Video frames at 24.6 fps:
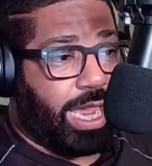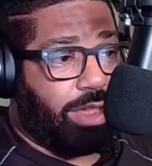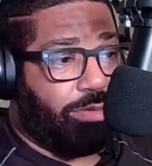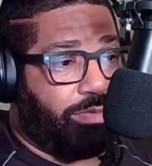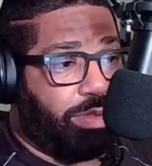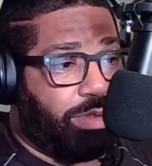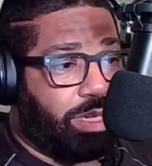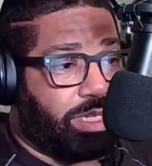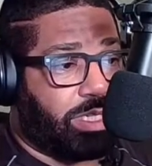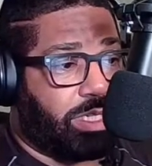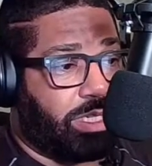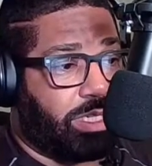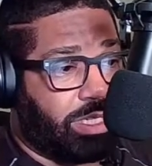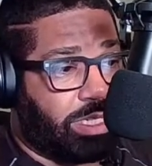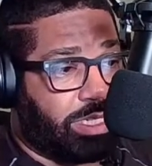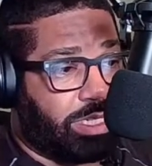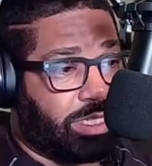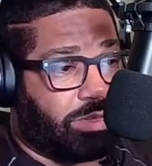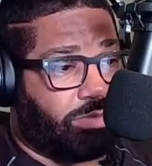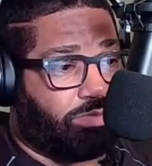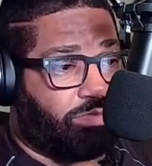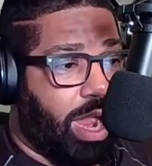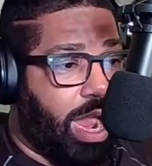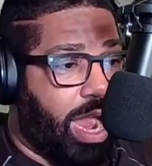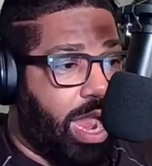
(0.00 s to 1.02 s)
Ambitions
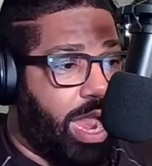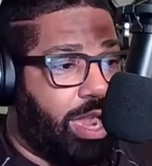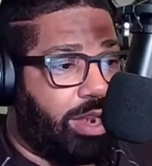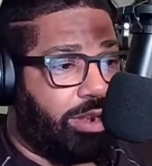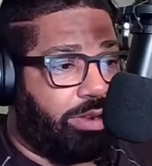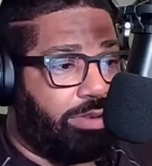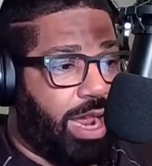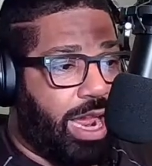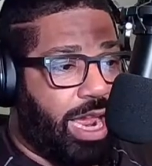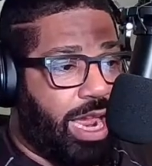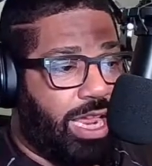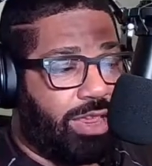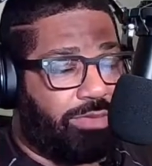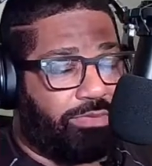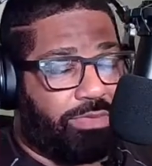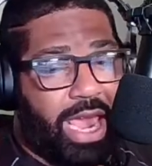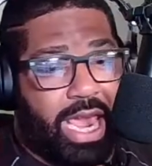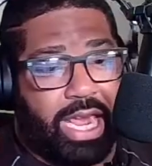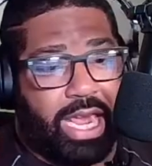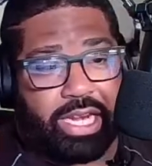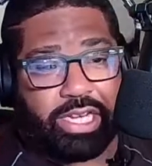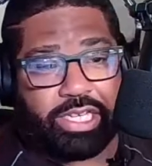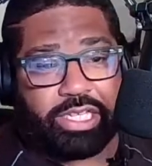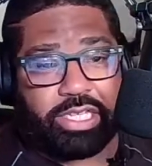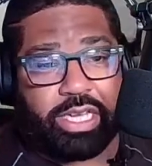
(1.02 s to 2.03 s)
as a Rider, I Ain't
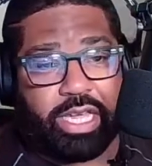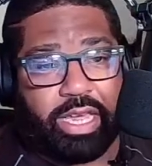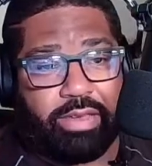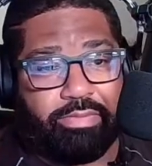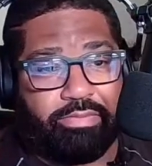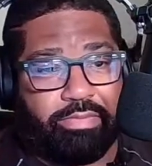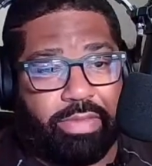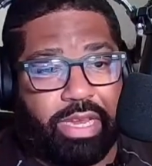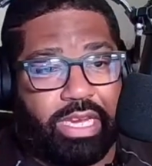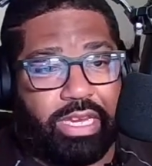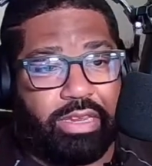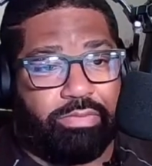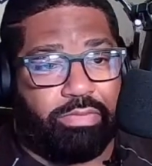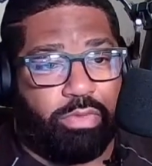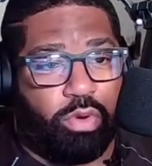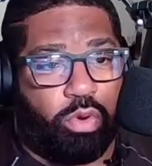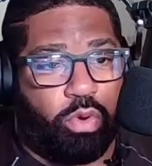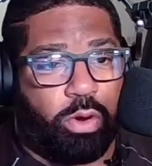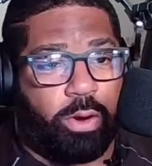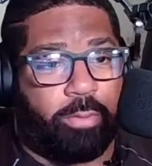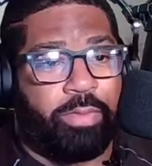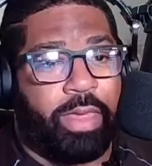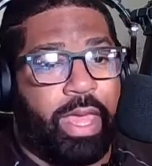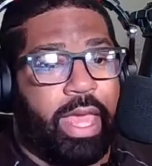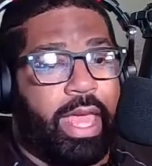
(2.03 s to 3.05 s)
Mad at Ya, and many
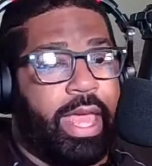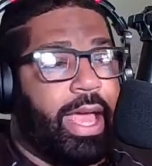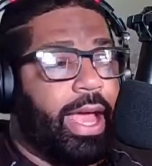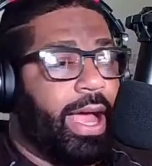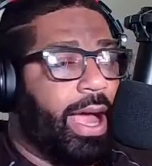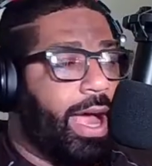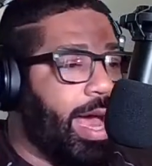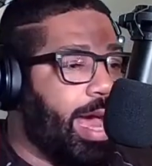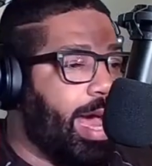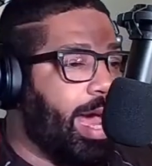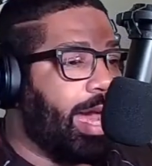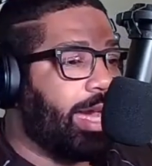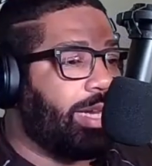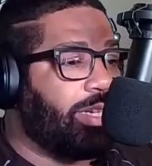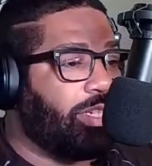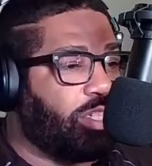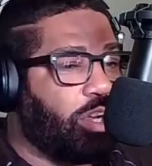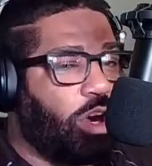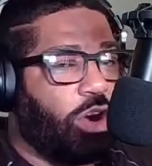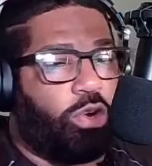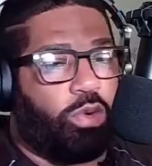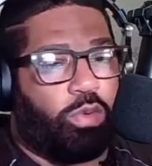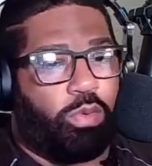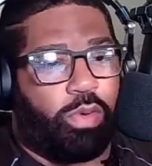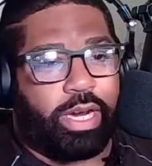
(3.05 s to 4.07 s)
more. I
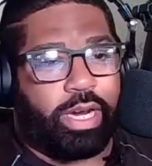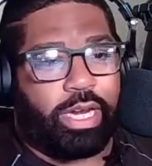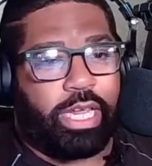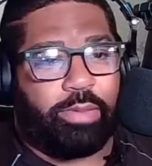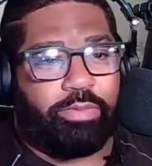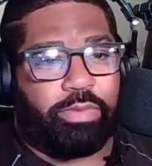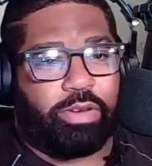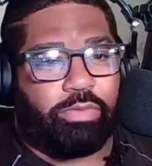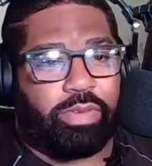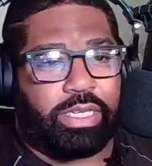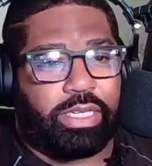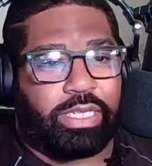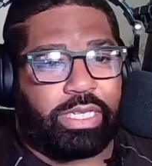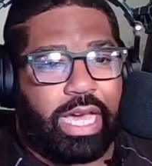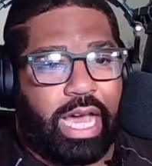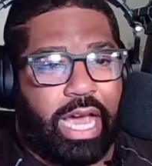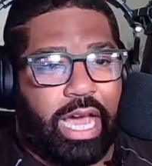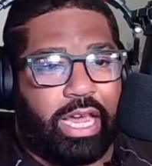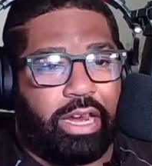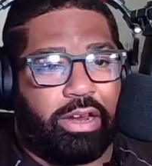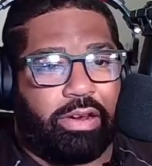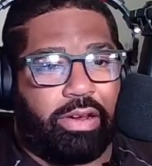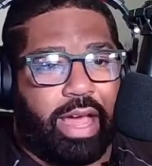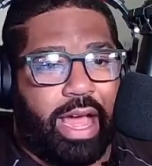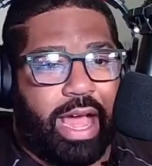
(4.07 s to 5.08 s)
don't want him to
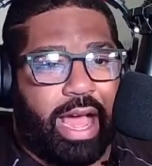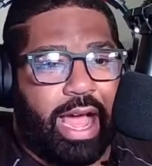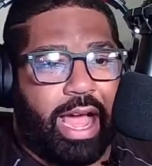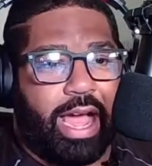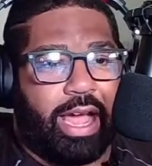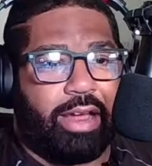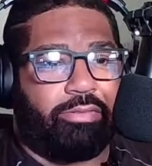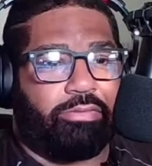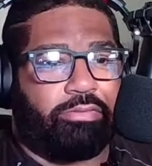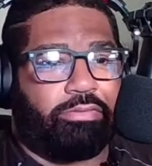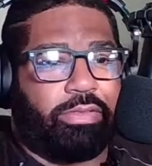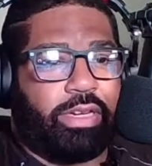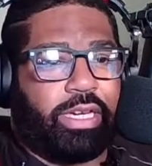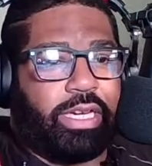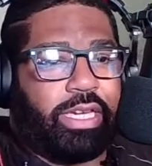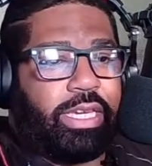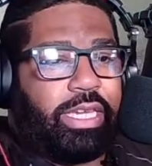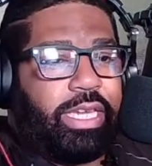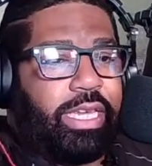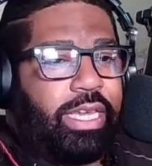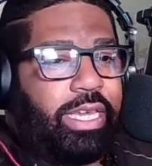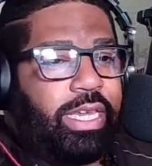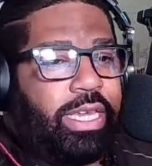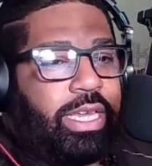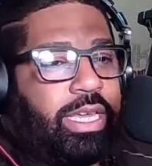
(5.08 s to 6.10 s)
retire. I
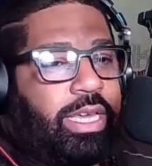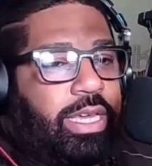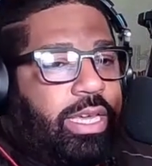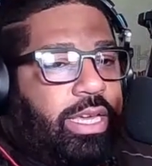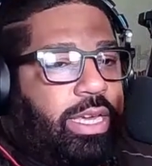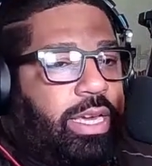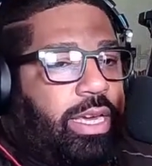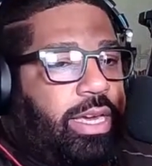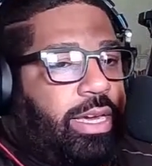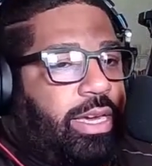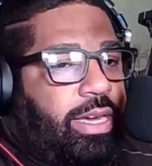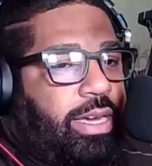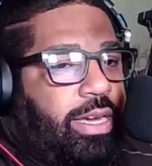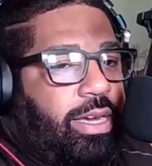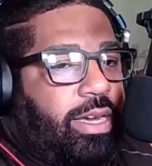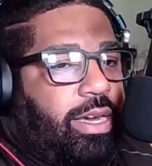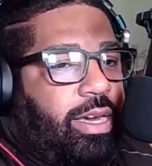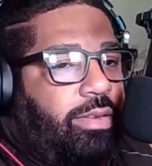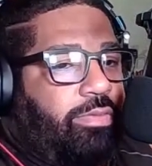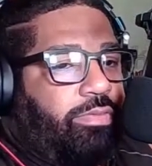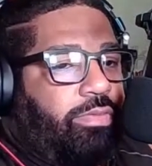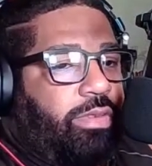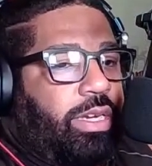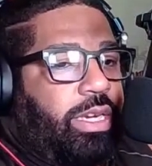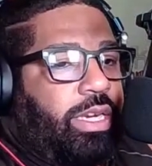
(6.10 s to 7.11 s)
really
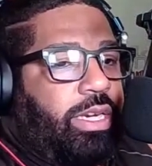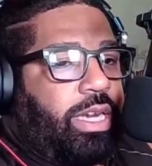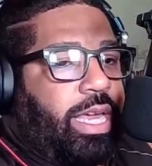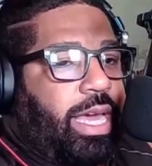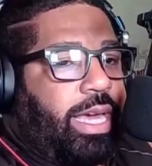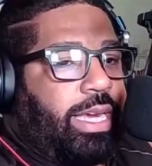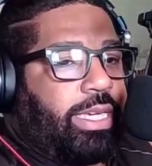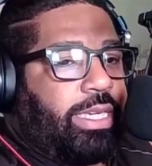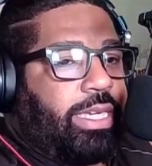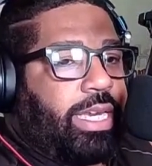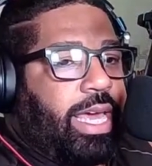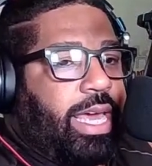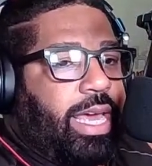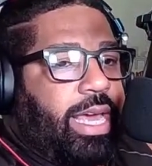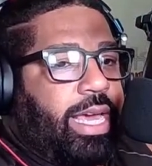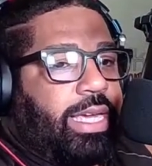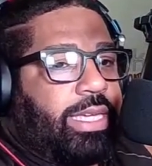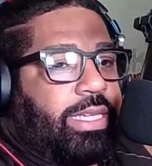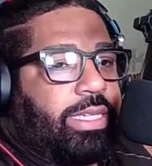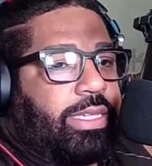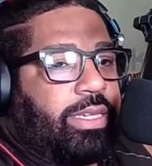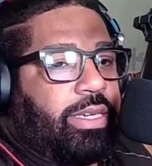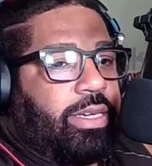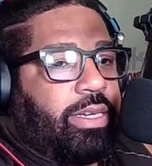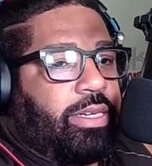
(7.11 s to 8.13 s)
like
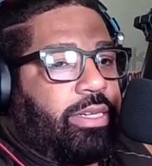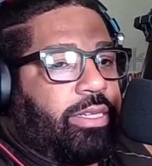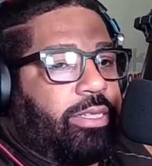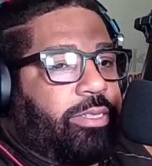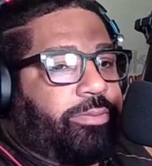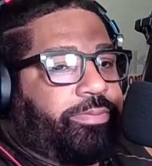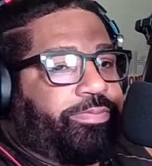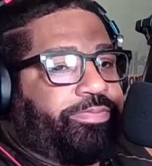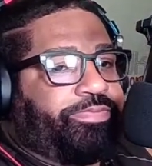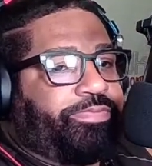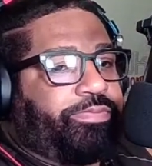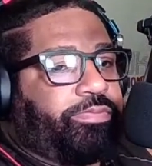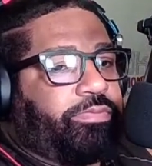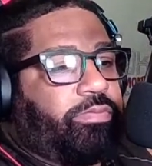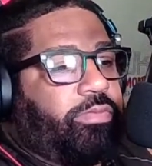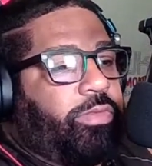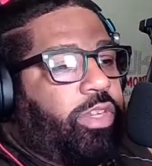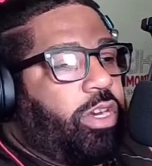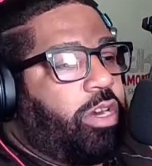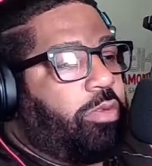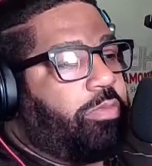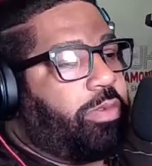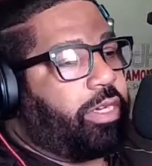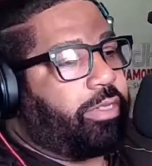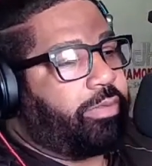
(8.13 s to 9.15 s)
Daz.
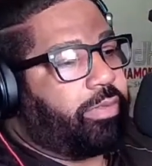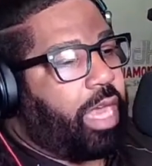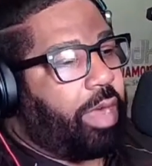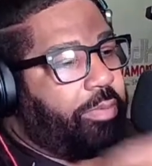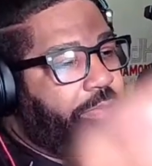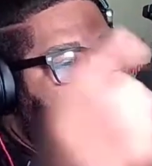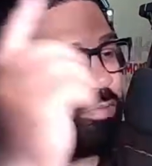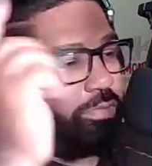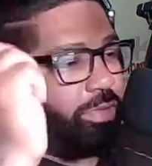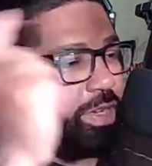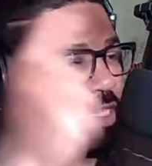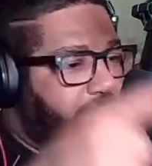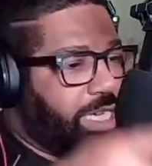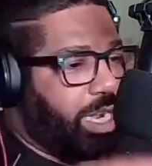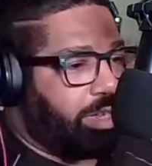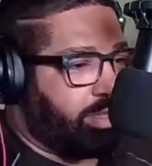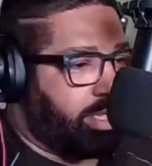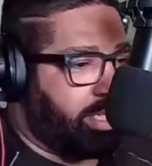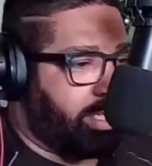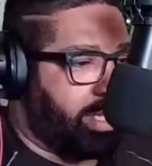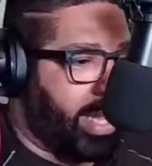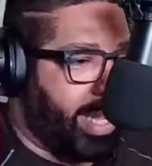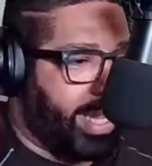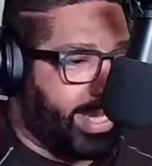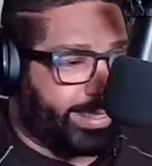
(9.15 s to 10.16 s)
You know what? I'm going to reach out
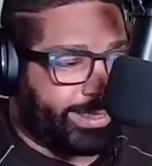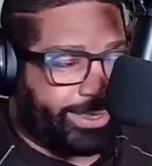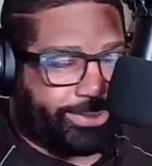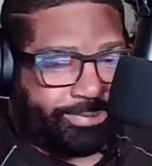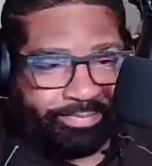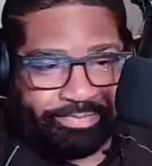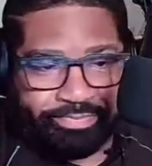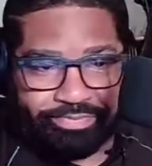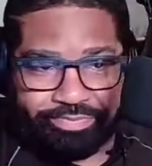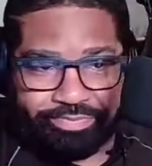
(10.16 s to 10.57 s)
to Daz.